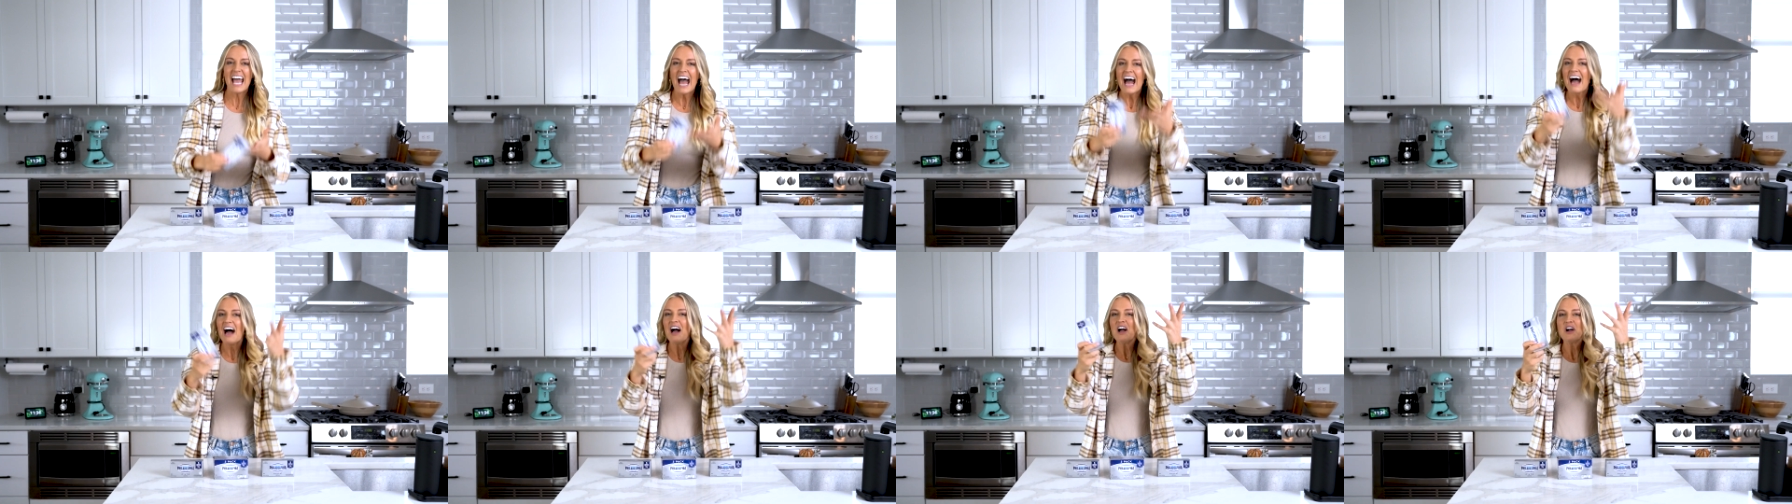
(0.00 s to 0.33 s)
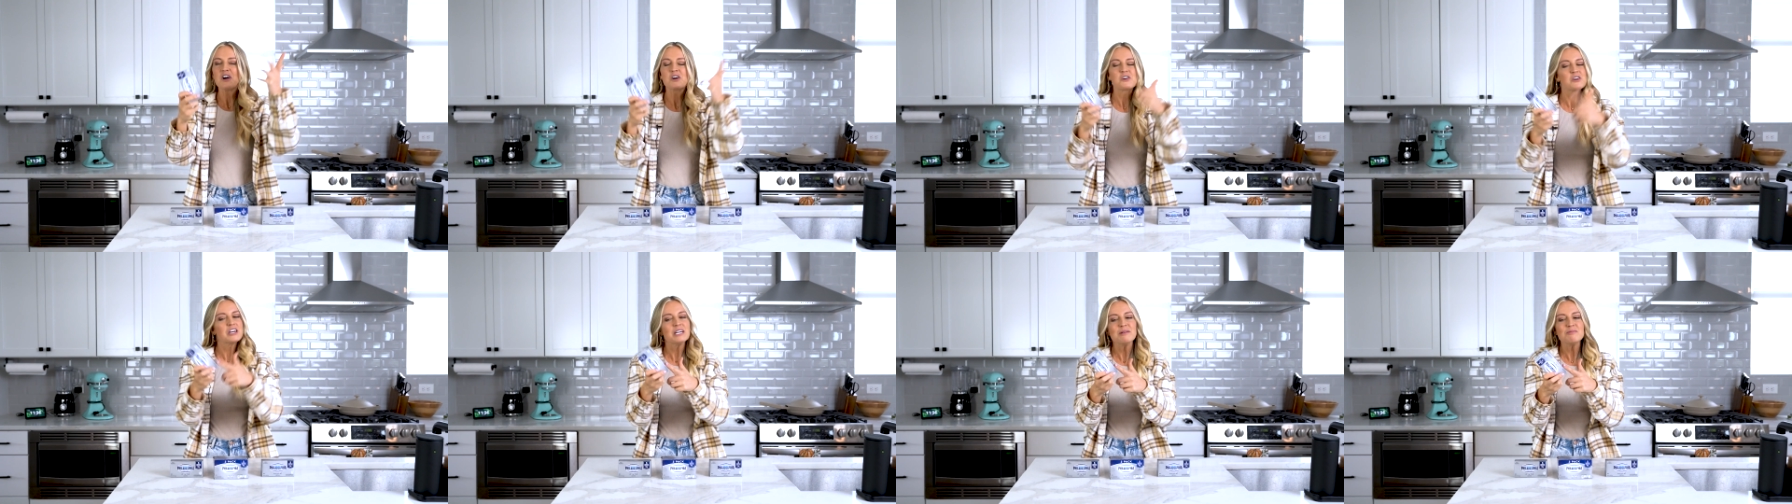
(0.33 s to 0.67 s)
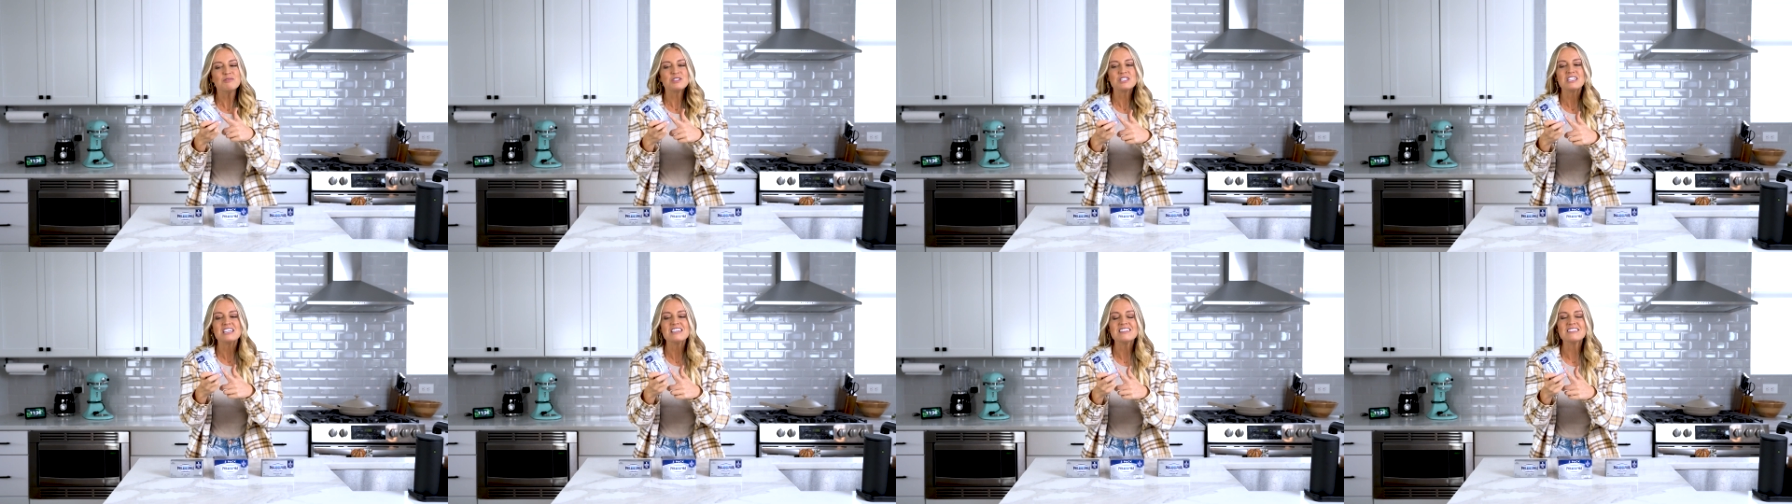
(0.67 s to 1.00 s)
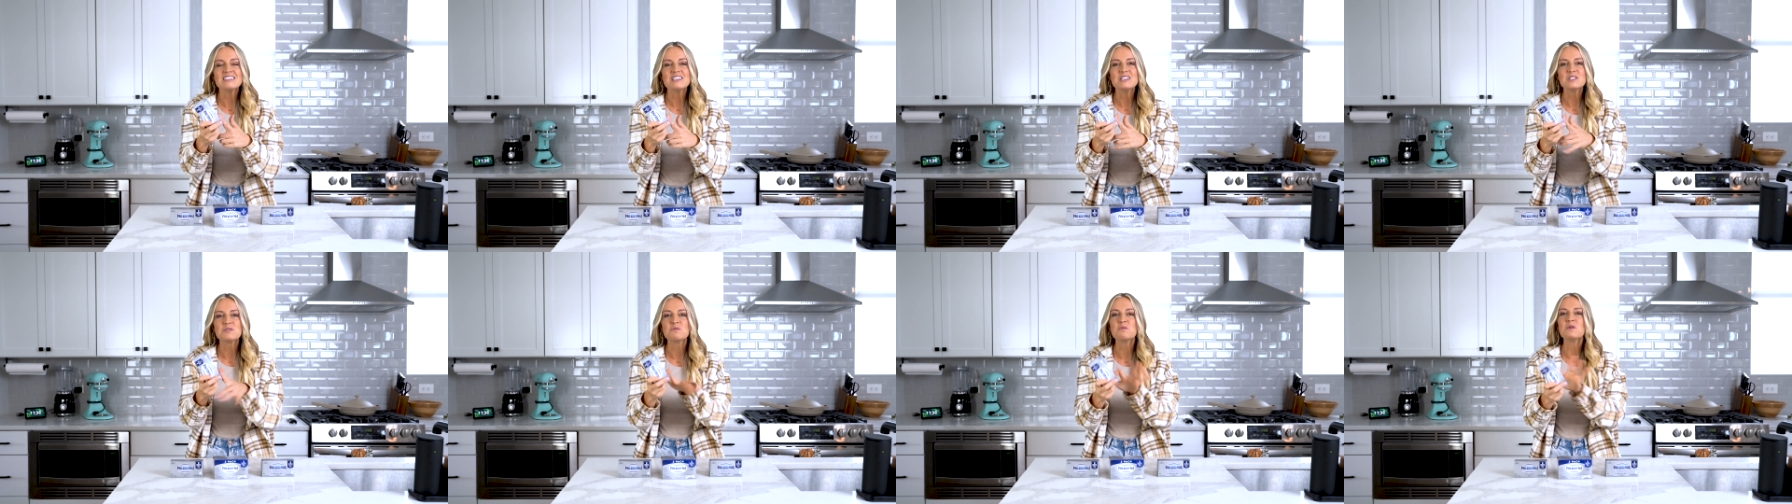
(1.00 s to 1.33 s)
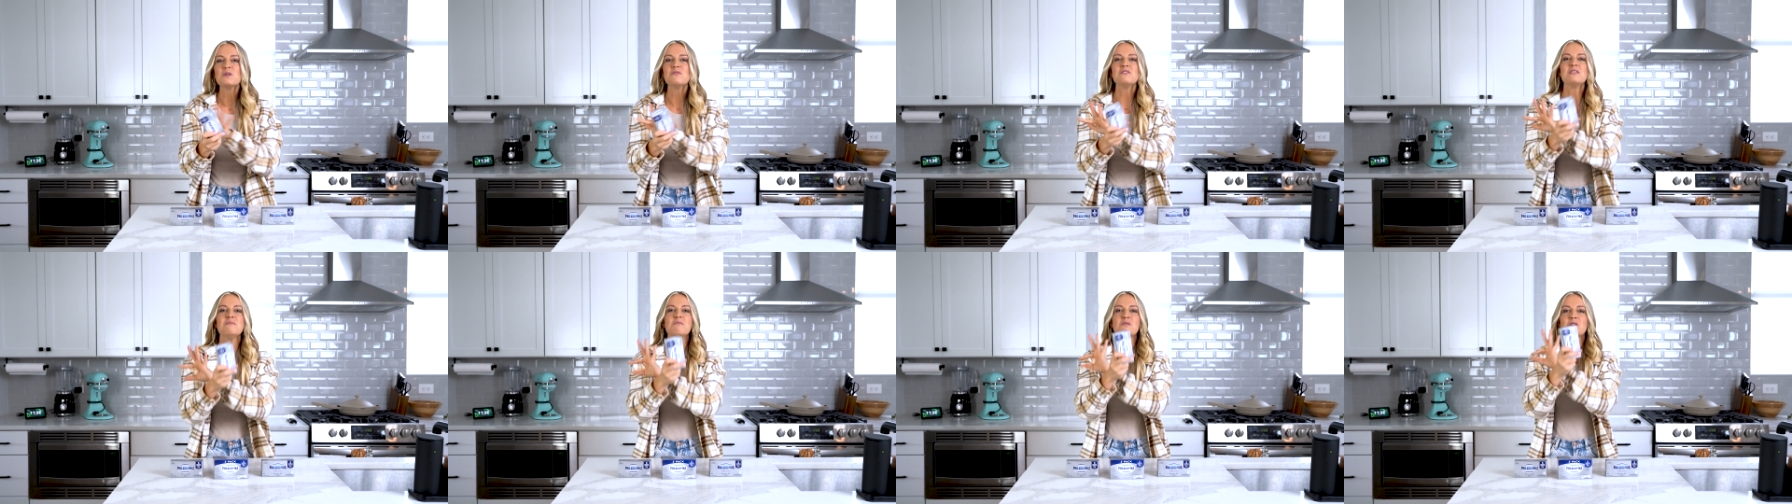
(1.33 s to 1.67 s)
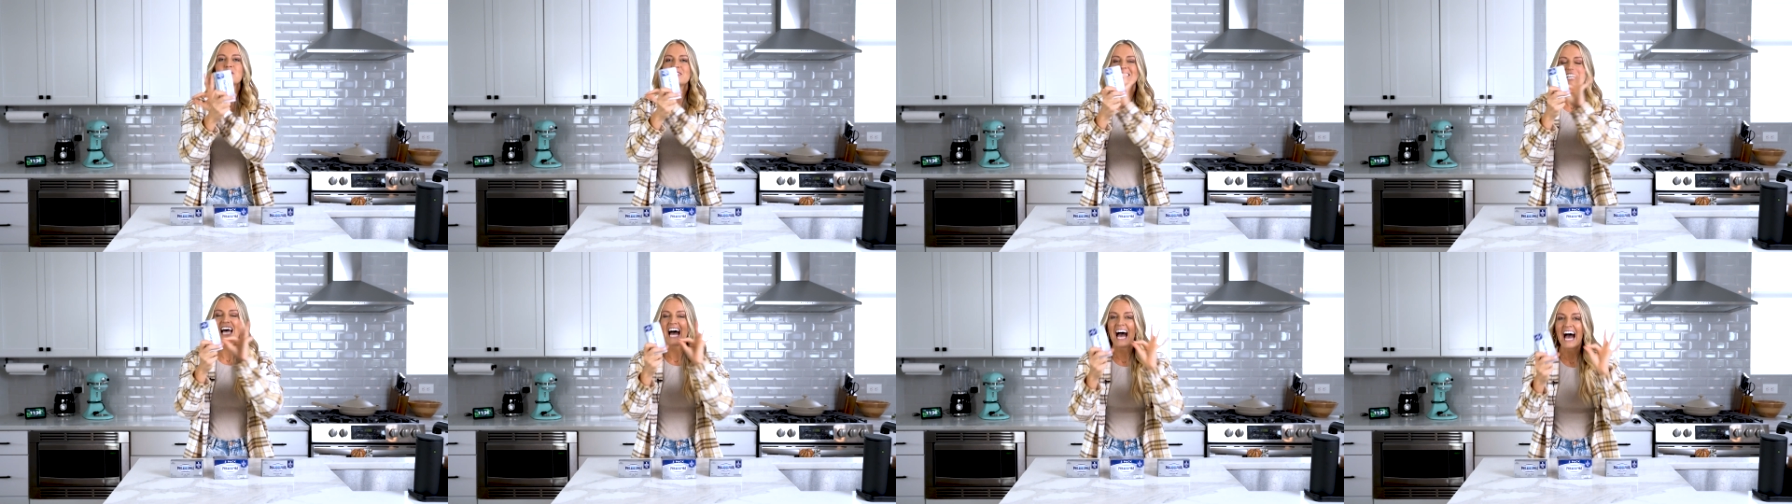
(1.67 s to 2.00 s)
Yeah, cream cheese is one of the
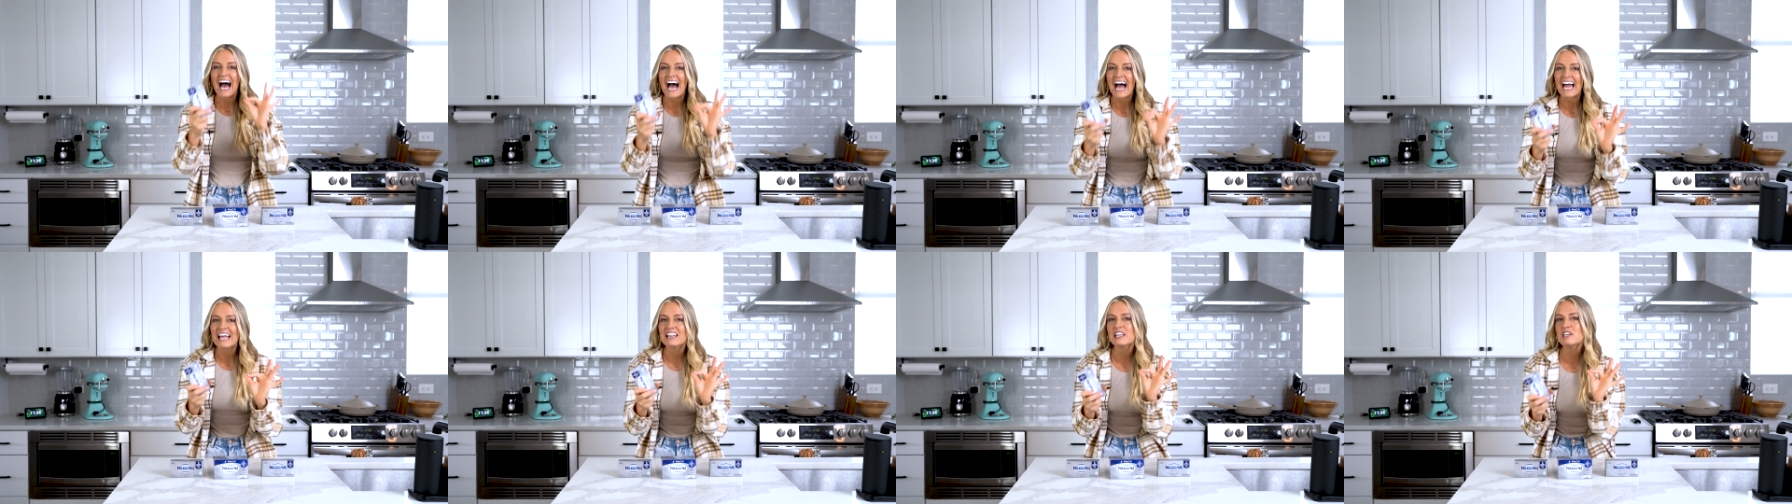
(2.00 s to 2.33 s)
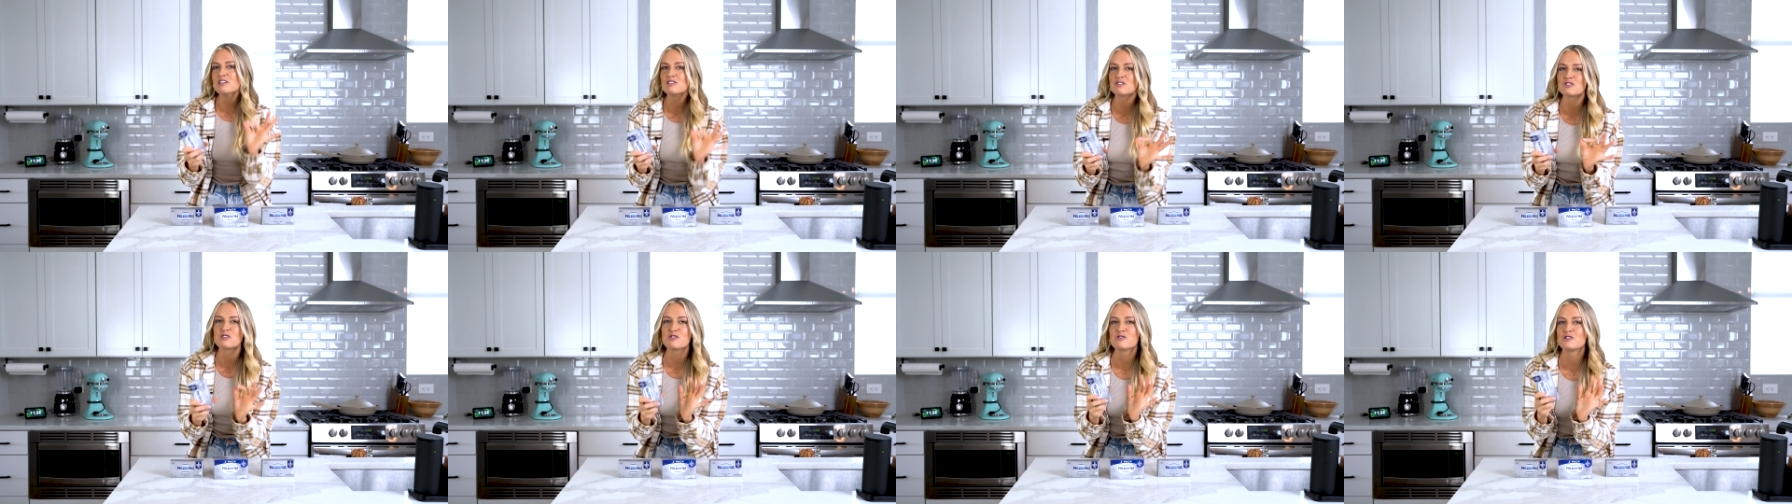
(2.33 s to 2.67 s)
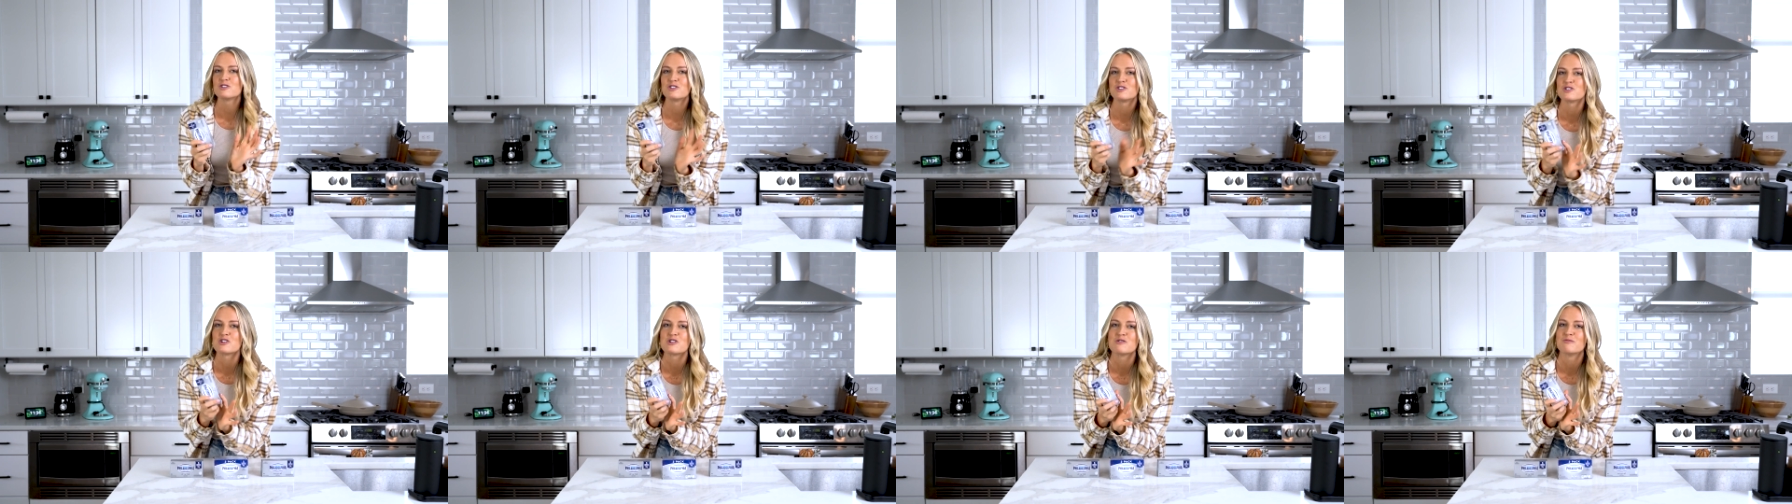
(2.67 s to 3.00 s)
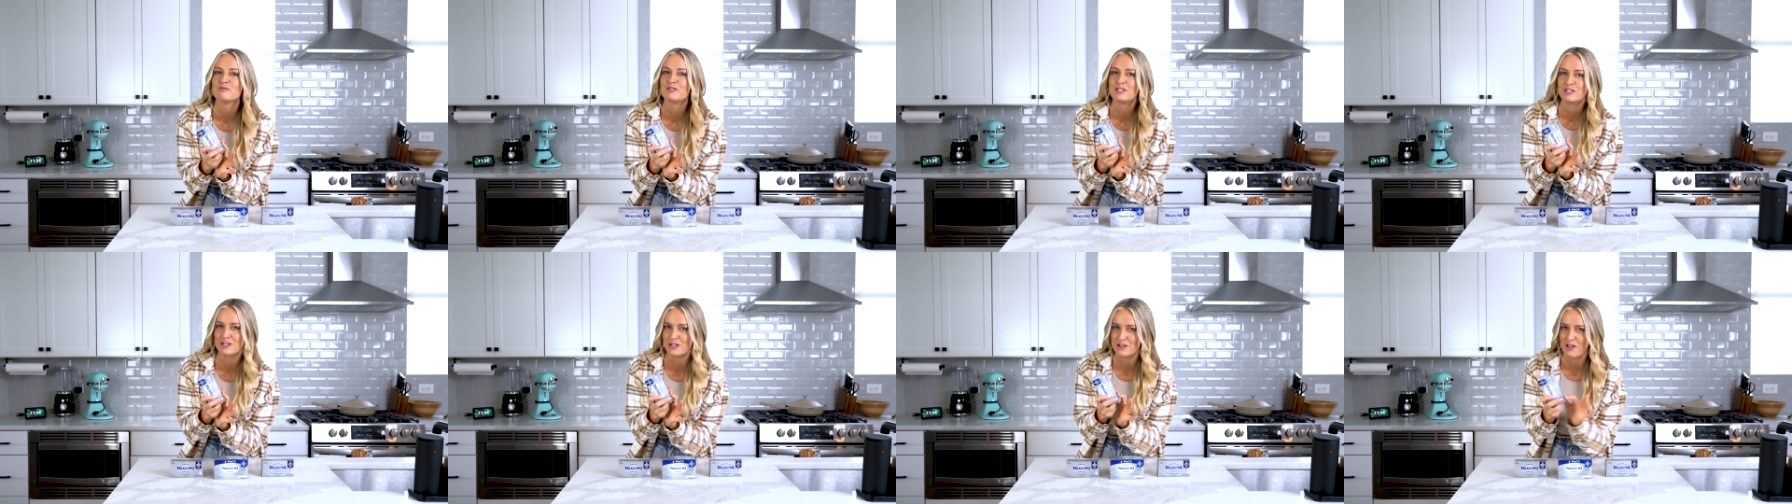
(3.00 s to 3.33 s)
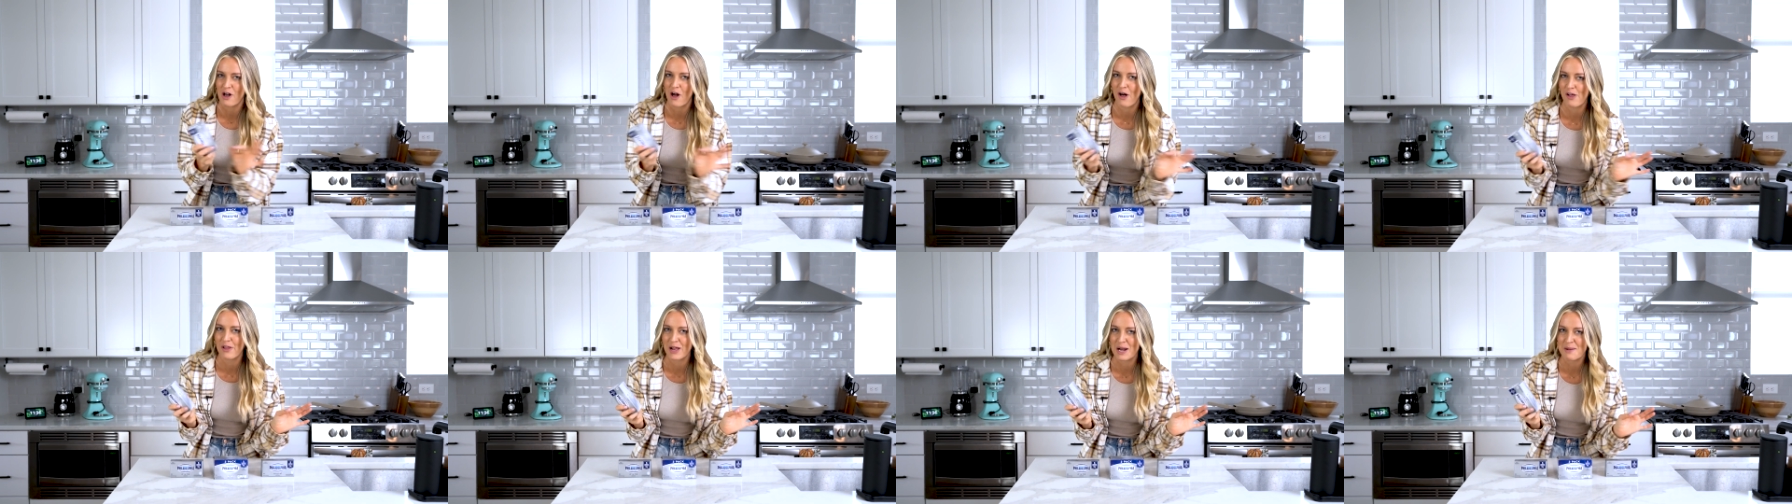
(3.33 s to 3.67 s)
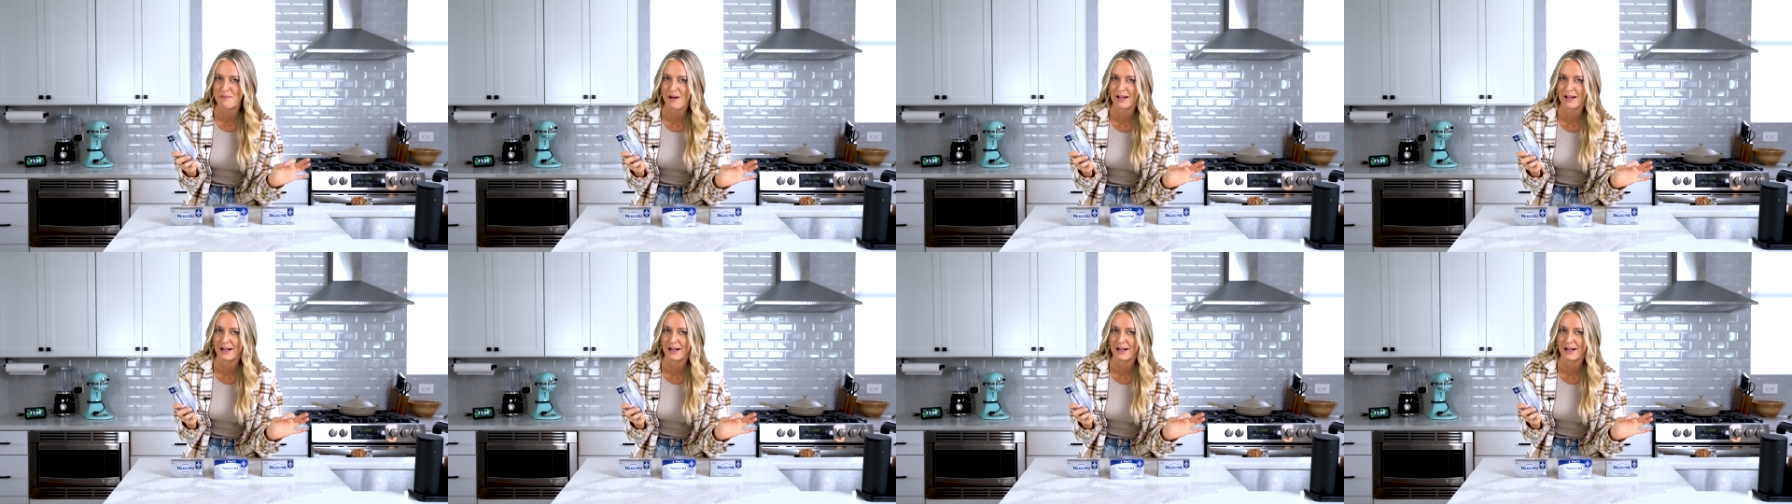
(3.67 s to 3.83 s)
most highly searched terms during the holiday